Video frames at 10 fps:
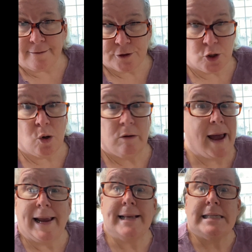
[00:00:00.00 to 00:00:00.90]
So I
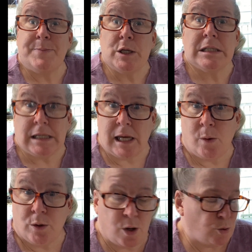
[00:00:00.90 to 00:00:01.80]
guess I'm just sticking
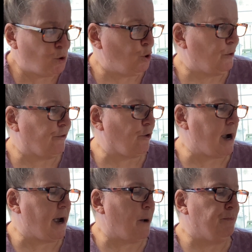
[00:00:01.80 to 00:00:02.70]
with those 2 for
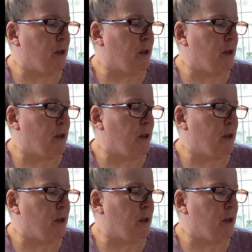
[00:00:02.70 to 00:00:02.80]
right now.